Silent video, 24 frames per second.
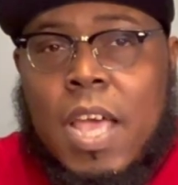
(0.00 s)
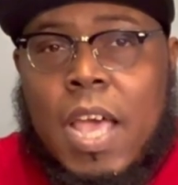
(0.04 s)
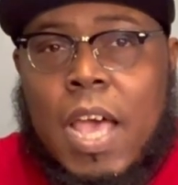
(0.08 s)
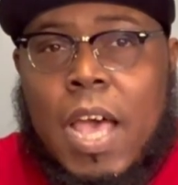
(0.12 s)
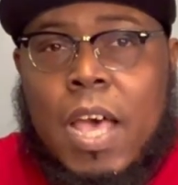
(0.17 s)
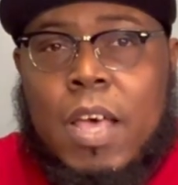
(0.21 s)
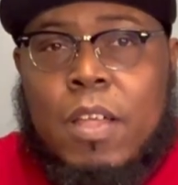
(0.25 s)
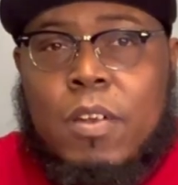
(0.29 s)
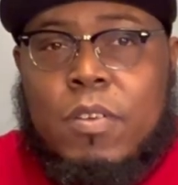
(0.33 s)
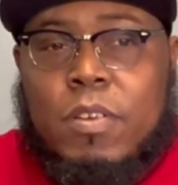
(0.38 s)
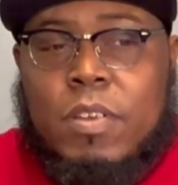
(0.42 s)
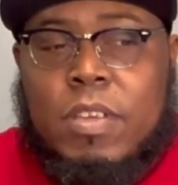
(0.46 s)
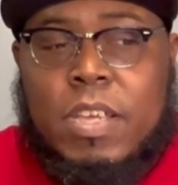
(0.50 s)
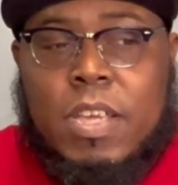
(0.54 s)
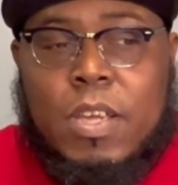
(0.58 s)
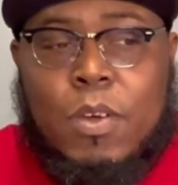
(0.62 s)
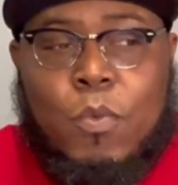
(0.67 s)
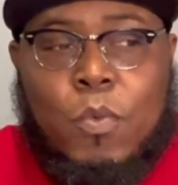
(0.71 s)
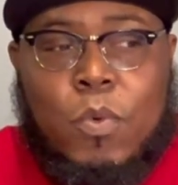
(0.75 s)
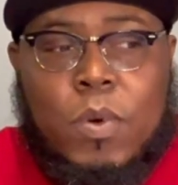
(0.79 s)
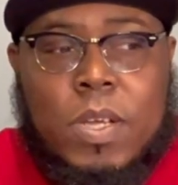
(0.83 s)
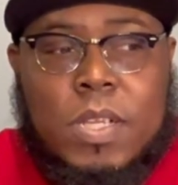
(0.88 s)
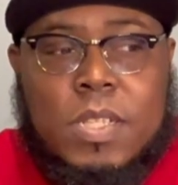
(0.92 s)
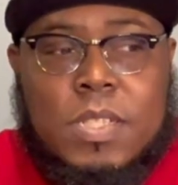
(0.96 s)
I don't care
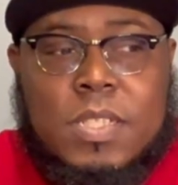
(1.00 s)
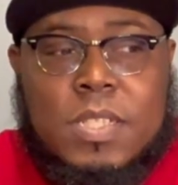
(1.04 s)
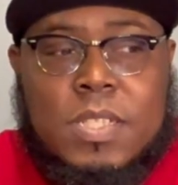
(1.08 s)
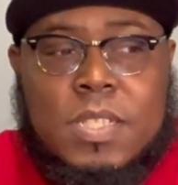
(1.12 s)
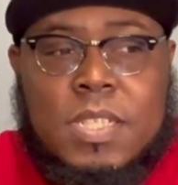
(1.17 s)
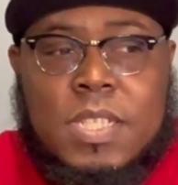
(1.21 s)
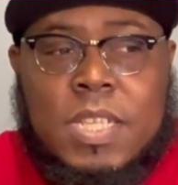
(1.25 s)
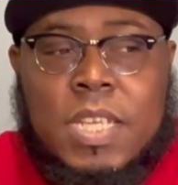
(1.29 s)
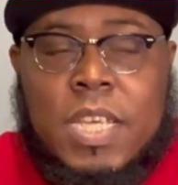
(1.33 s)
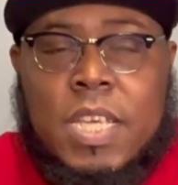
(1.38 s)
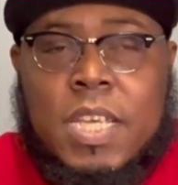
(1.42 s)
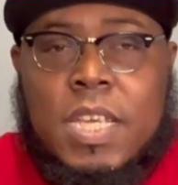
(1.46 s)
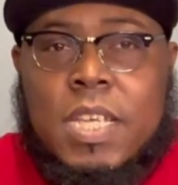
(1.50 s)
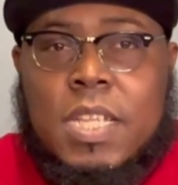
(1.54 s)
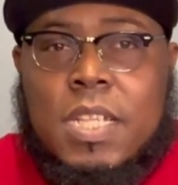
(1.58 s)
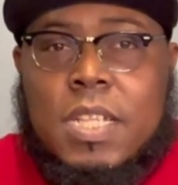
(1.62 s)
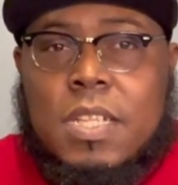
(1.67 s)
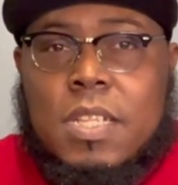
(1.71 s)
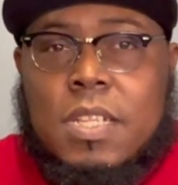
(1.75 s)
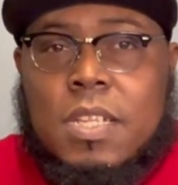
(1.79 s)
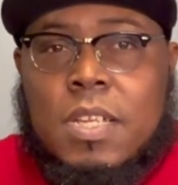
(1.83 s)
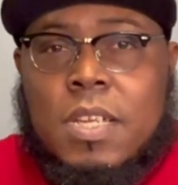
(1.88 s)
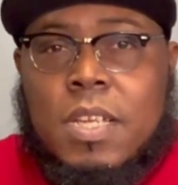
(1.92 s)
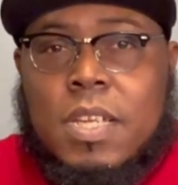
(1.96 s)
what
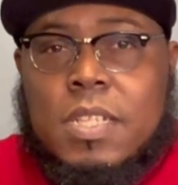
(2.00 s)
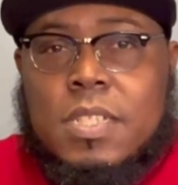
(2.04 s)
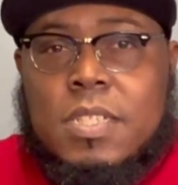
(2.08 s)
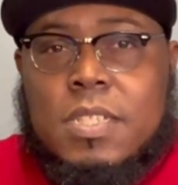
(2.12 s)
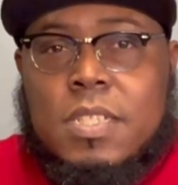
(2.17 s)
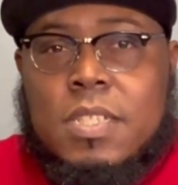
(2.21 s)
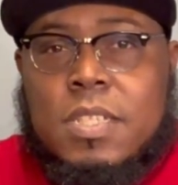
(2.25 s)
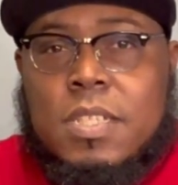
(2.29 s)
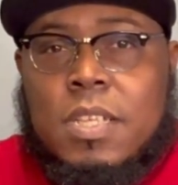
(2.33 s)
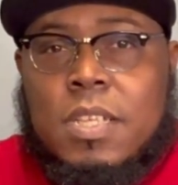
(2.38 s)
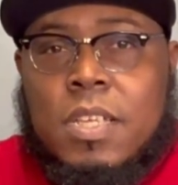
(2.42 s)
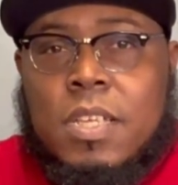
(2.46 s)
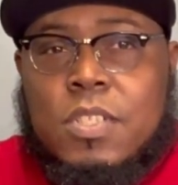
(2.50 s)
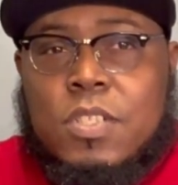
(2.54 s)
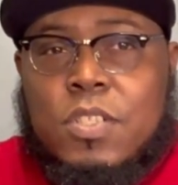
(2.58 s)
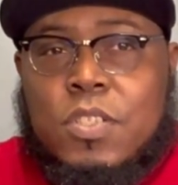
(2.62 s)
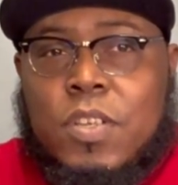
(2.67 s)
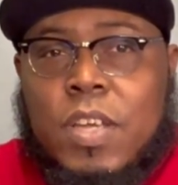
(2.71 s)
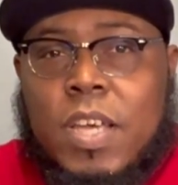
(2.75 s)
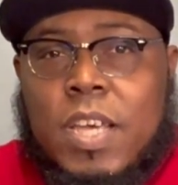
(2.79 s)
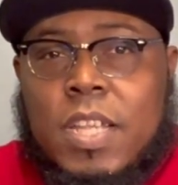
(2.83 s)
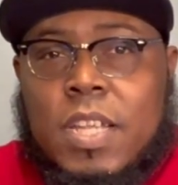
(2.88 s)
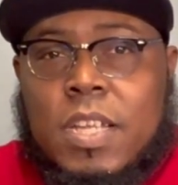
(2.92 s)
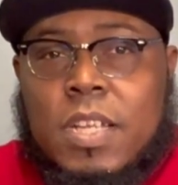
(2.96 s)
sin has
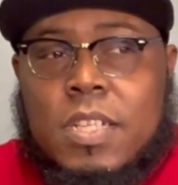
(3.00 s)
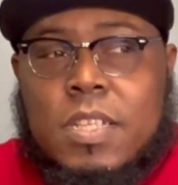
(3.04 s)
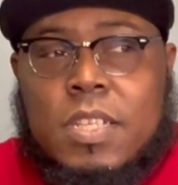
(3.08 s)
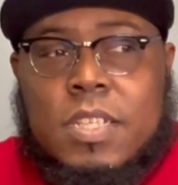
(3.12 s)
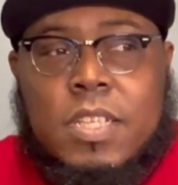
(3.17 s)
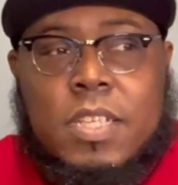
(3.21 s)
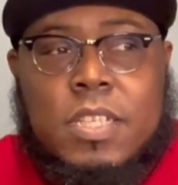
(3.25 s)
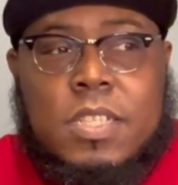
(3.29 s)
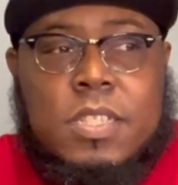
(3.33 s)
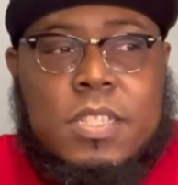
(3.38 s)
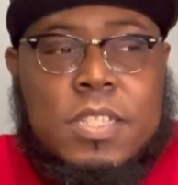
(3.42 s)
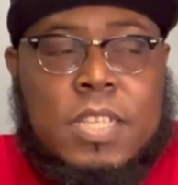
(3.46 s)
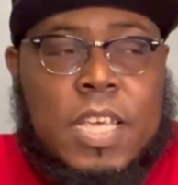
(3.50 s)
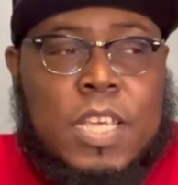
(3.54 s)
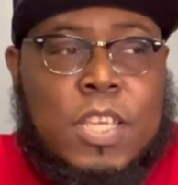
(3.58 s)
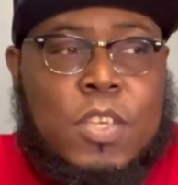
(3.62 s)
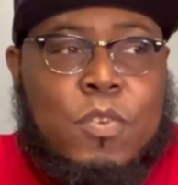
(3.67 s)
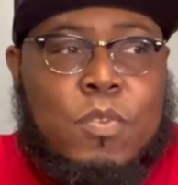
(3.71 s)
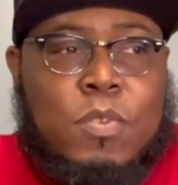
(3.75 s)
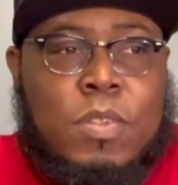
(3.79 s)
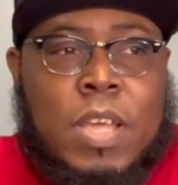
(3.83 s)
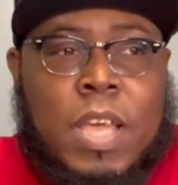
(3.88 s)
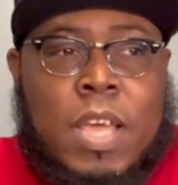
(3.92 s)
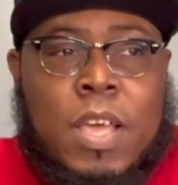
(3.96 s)
tried to
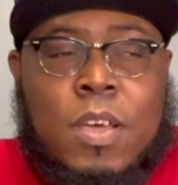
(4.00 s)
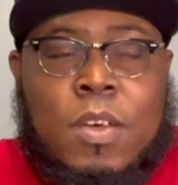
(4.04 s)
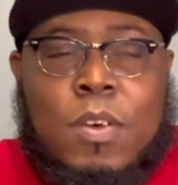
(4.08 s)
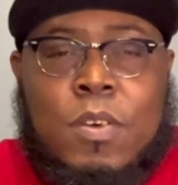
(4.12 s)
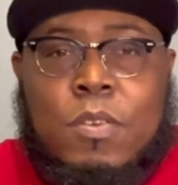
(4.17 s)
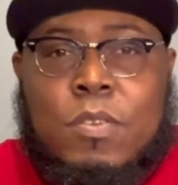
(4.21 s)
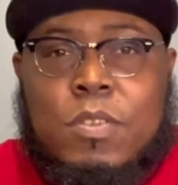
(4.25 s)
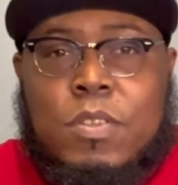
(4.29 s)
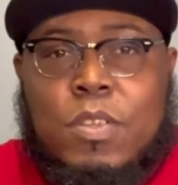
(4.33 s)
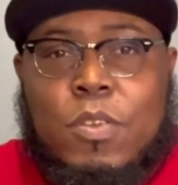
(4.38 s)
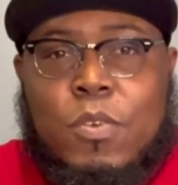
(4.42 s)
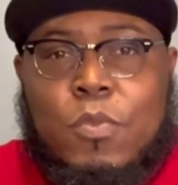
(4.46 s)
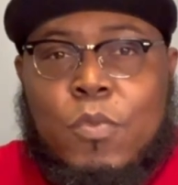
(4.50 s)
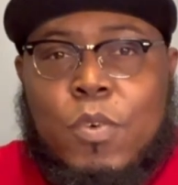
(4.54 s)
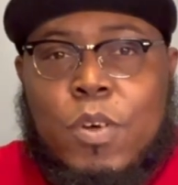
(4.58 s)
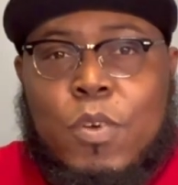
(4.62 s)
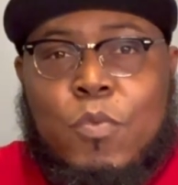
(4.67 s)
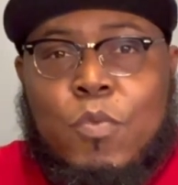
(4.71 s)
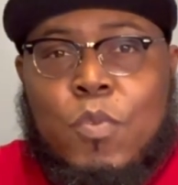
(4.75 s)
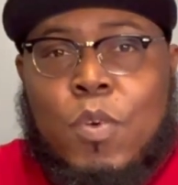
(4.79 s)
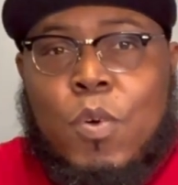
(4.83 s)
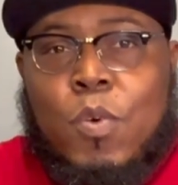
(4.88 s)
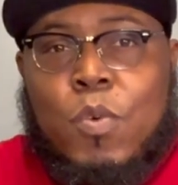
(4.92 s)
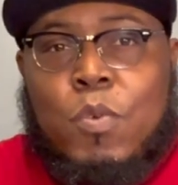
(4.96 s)
take you down, what
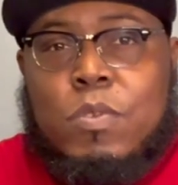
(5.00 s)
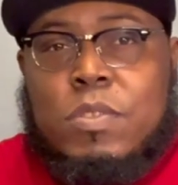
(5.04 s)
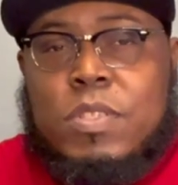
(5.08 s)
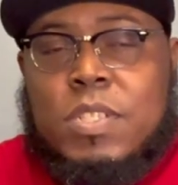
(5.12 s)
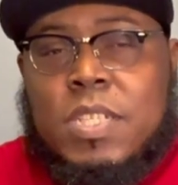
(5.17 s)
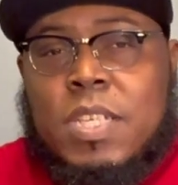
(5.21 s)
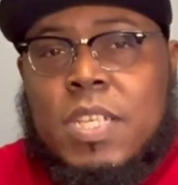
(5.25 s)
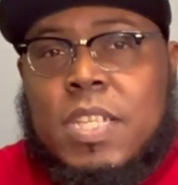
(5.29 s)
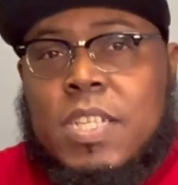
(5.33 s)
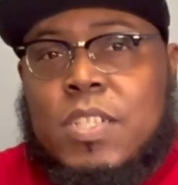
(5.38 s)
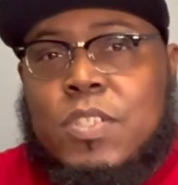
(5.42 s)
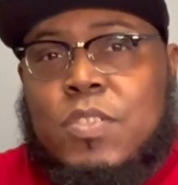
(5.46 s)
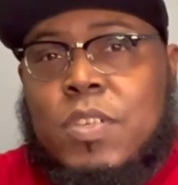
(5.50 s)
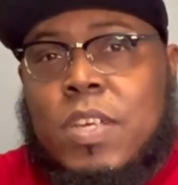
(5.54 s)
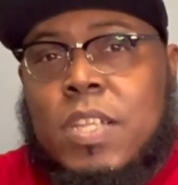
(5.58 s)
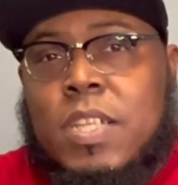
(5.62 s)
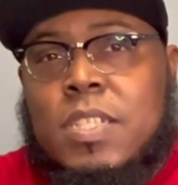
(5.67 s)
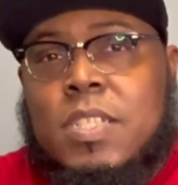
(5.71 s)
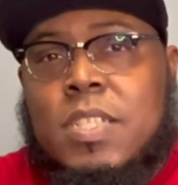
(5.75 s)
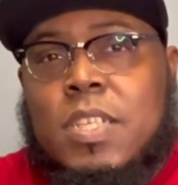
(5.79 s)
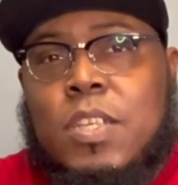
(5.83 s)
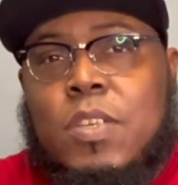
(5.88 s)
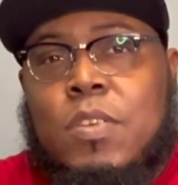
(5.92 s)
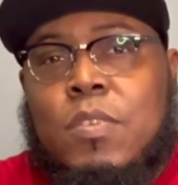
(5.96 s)
road sin has tried
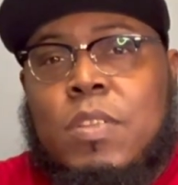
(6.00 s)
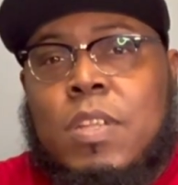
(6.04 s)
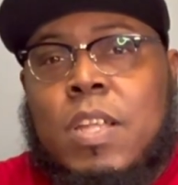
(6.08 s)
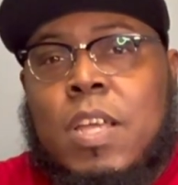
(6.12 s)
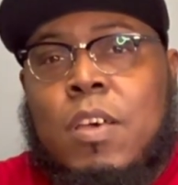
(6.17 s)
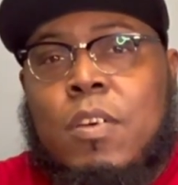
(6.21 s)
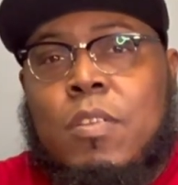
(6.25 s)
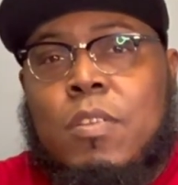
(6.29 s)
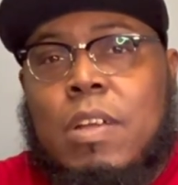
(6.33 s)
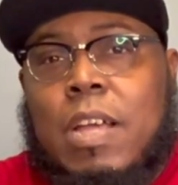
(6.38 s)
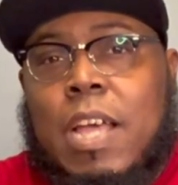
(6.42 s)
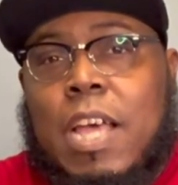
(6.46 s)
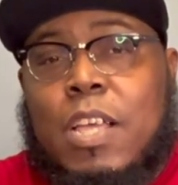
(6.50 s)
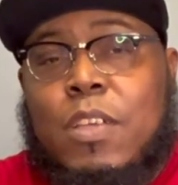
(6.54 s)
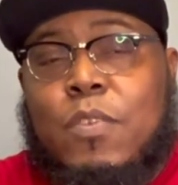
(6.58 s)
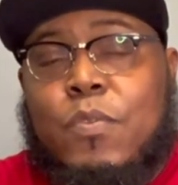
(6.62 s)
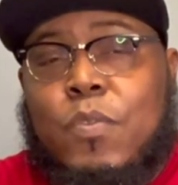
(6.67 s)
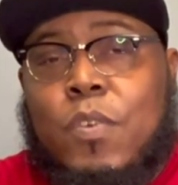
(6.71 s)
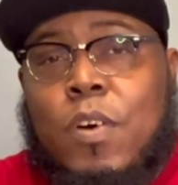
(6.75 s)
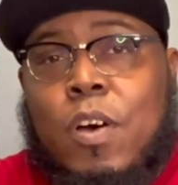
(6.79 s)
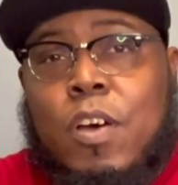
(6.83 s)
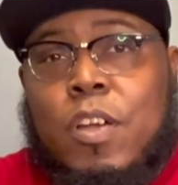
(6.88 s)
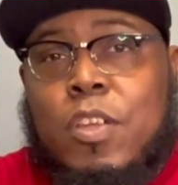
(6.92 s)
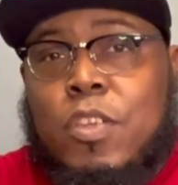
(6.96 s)
to take you down, or how
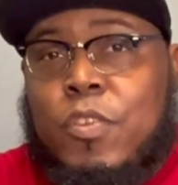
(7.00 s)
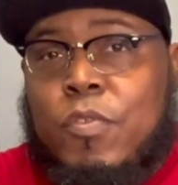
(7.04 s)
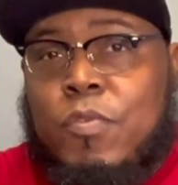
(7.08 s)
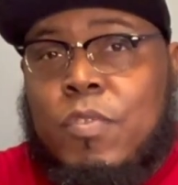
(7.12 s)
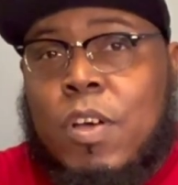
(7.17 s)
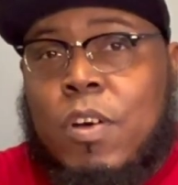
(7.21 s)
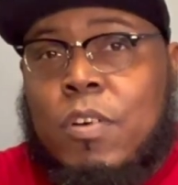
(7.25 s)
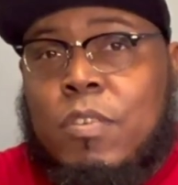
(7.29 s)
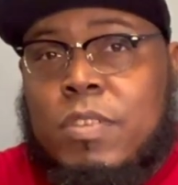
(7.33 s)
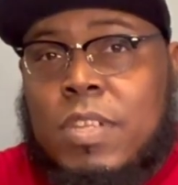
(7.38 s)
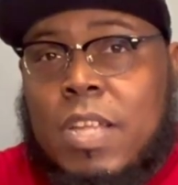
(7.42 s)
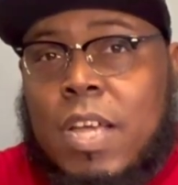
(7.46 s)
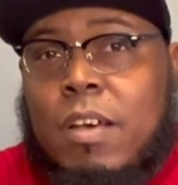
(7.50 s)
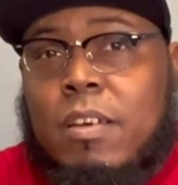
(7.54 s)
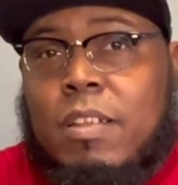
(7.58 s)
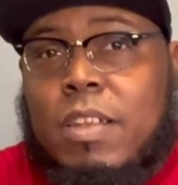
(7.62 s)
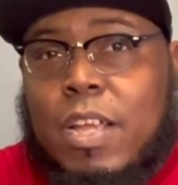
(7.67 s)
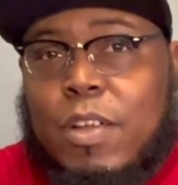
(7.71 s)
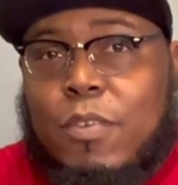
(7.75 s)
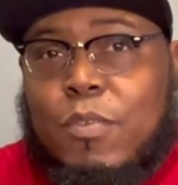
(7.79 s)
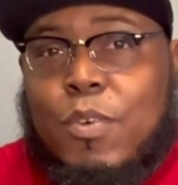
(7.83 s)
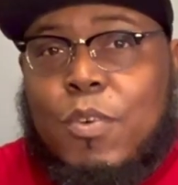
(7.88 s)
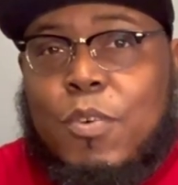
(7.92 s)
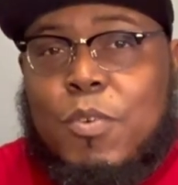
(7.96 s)
far you've gone down
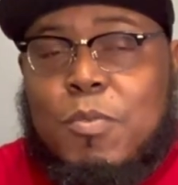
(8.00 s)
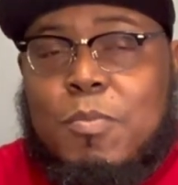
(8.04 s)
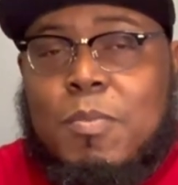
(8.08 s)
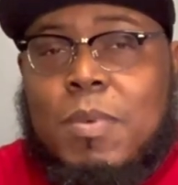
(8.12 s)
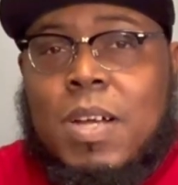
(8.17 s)
that road.